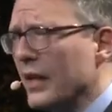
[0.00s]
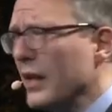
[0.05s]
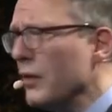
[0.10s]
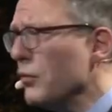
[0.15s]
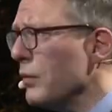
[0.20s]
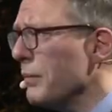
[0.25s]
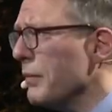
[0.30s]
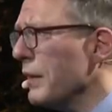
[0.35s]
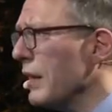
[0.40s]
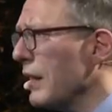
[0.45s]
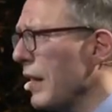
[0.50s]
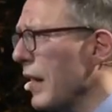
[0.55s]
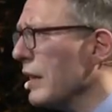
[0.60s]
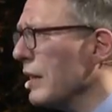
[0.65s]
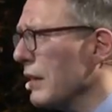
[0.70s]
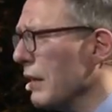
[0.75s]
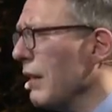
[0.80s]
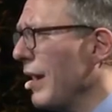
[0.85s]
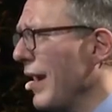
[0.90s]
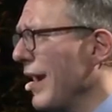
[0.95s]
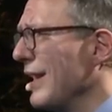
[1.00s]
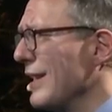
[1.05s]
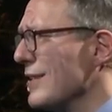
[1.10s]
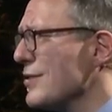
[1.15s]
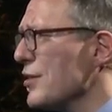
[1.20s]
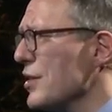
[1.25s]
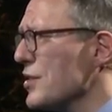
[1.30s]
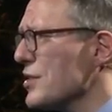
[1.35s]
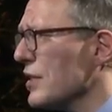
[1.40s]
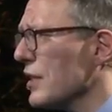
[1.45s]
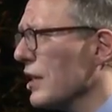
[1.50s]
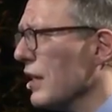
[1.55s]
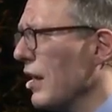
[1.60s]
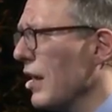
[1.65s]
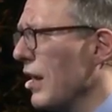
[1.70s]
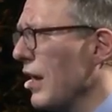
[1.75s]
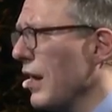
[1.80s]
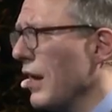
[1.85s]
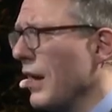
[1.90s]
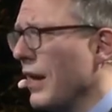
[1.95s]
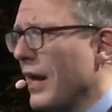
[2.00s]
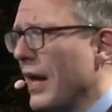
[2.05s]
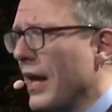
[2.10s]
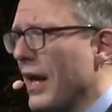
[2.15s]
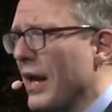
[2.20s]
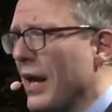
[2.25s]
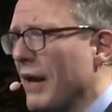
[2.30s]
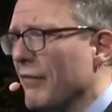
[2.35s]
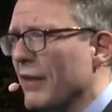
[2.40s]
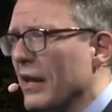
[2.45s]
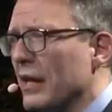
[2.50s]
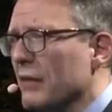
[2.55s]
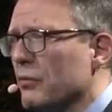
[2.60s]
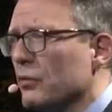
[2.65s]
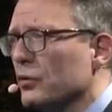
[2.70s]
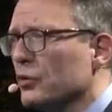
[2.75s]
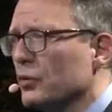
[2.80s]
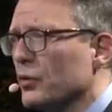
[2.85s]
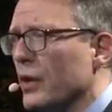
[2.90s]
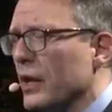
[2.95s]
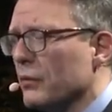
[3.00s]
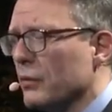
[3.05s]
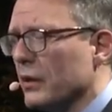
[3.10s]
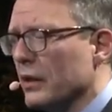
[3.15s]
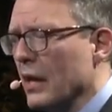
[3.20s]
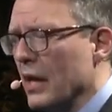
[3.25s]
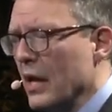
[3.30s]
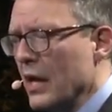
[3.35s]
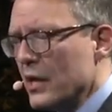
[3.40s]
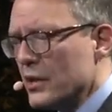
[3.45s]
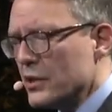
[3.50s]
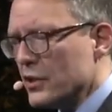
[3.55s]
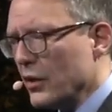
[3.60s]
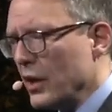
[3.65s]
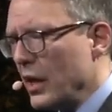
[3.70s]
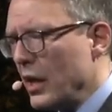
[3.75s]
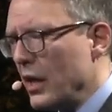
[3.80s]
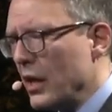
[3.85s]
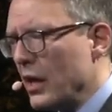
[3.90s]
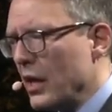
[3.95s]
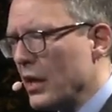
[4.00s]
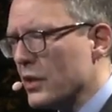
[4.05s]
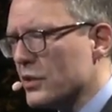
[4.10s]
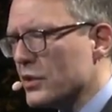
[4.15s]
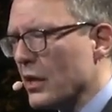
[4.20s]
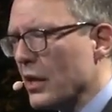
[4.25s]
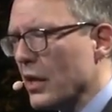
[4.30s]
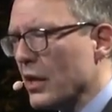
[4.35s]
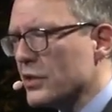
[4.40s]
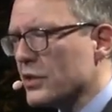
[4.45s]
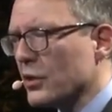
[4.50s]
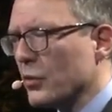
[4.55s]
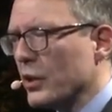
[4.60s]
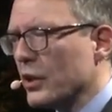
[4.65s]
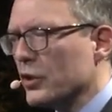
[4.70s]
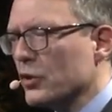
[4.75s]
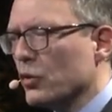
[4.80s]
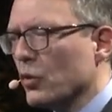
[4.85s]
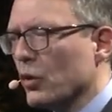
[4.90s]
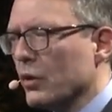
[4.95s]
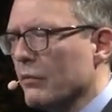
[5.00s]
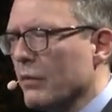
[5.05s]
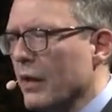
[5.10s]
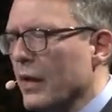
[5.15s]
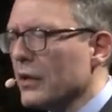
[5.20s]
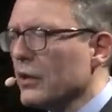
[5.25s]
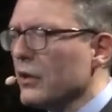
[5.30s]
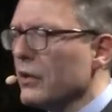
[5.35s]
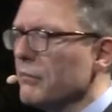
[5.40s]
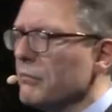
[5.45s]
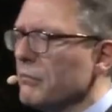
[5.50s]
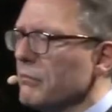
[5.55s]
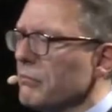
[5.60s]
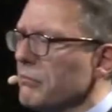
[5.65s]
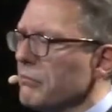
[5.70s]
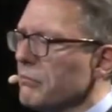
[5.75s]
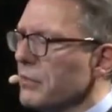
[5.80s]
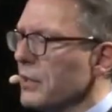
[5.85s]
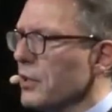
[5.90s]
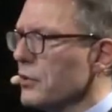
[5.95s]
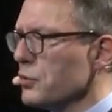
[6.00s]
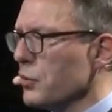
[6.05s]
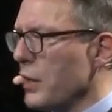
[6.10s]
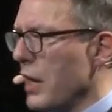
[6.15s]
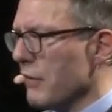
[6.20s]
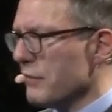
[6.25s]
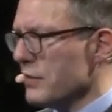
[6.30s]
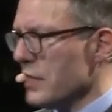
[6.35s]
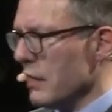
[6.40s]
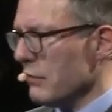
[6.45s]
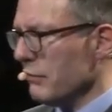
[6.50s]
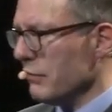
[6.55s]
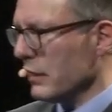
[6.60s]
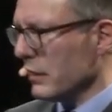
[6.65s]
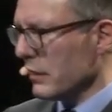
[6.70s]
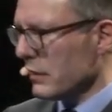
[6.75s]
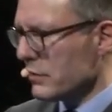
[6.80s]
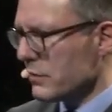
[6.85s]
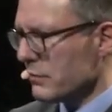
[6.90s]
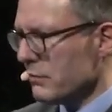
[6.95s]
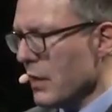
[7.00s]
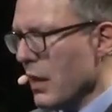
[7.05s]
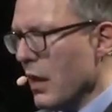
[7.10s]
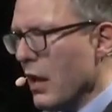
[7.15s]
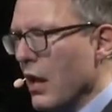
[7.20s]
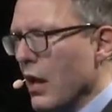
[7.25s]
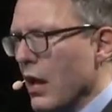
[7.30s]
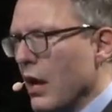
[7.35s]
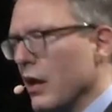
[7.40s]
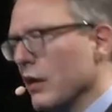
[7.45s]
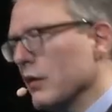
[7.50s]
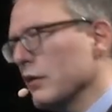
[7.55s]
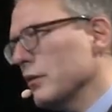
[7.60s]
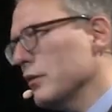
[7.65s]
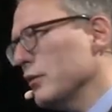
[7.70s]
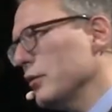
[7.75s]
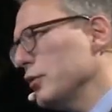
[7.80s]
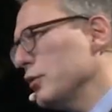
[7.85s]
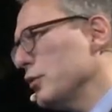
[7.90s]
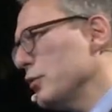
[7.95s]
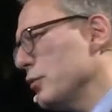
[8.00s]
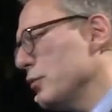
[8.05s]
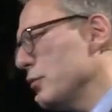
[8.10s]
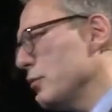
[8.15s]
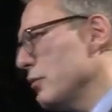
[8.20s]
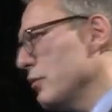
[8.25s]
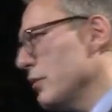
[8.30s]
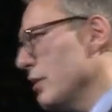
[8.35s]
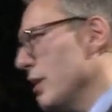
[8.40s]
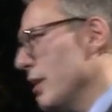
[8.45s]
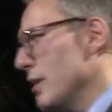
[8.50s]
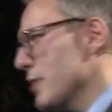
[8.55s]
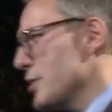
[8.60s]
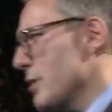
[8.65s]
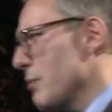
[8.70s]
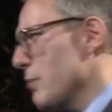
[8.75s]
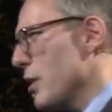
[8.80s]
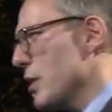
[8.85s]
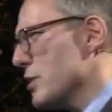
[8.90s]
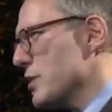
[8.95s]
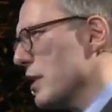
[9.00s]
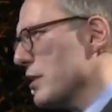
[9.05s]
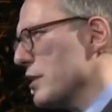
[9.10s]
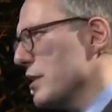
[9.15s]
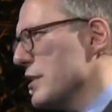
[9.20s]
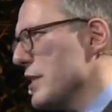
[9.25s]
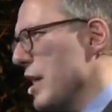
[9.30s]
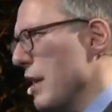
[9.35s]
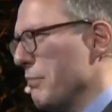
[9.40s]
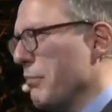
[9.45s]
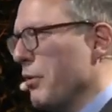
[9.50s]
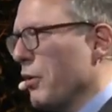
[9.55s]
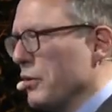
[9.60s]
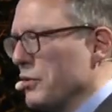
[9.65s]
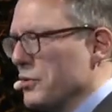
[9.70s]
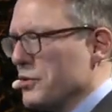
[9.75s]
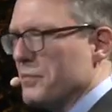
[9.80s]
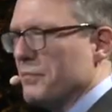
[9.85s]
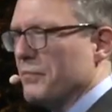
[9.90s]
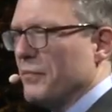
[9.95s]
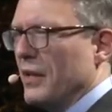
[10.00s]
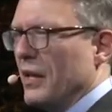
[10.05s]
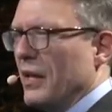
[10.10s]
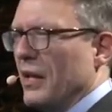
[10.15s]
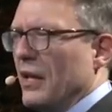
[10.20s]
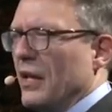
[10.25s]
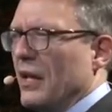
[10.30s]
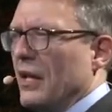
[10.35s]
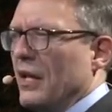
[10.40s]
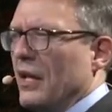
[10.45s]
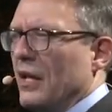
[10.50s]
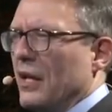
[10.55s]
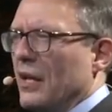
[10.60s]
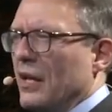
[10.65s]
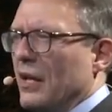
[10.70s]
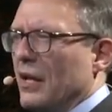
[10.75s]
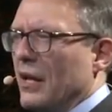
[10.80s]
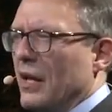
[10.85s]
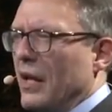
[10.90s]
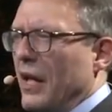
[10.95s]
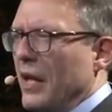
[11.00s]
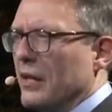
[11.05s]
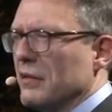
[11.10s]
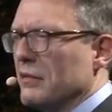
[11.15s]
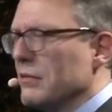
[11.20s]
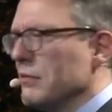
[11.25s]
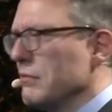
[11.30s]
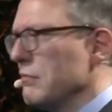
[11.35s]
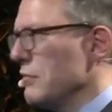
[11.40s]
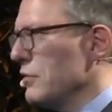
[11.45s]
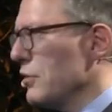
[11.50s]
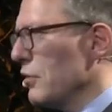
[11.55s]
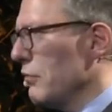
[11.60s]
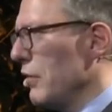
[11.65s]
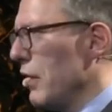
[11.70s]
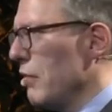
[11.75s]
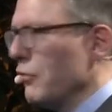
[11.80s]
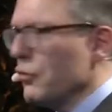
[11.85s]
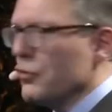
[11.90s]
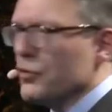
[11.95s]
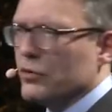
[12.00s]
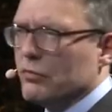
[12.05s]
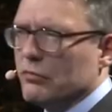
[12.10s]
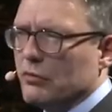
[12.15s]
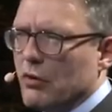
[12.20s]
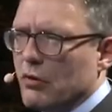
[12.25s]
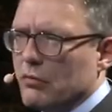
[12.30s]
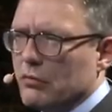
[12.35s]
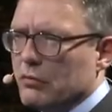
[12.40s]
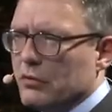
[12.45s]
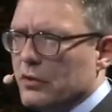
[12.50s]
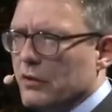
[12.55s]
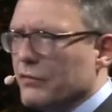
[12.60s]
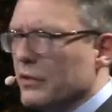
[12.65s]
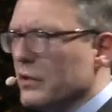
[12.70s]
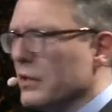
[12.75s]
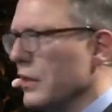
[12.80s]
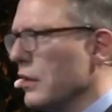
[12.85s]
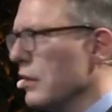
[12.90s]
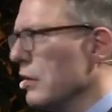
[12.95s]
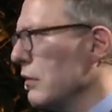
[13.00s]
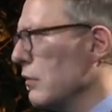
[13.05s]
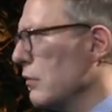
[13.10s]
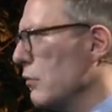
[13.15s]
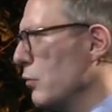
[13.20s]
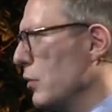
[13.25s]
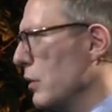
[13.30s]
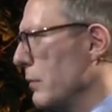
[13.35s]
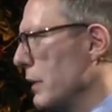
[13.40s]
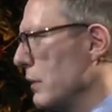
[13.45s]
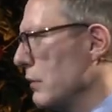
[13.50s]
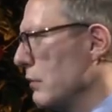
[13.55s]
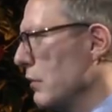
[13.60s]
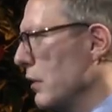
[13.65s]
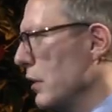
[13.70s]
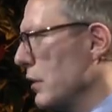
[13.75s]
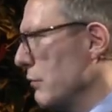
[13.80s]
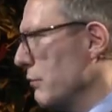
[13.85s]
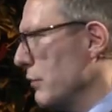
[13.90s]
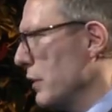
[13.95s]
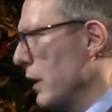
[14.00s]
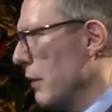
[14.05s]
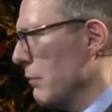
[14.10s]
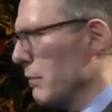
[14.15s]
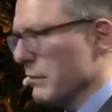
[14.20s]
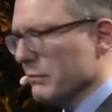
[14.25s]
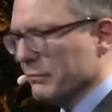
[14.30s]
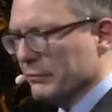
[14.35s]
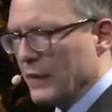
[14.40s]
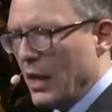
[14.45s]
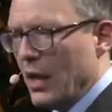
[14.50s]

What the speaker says: It will be like electricity, available to anyone. So here is a quick tour, and I'm going to, because we have 10 fingers, I'm going to summarize that in 10 points. Had sort of evolution gone differently, would have been a different number.